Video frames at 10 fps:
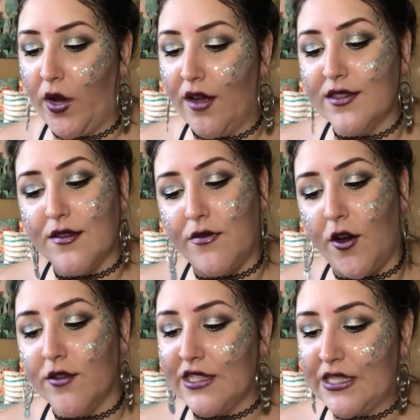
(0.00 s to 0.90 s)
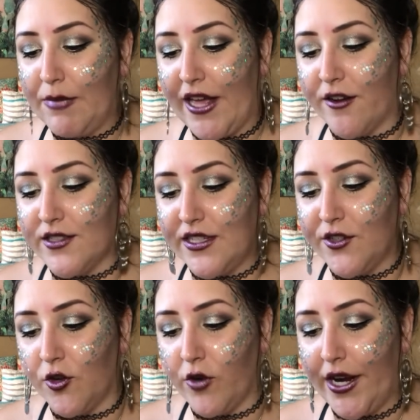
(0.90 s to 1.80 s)
wells and falls and splatters
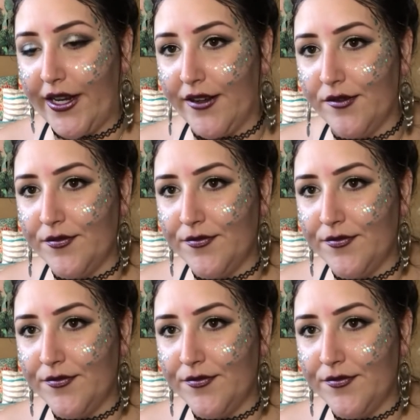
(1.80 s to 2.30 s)
into gray.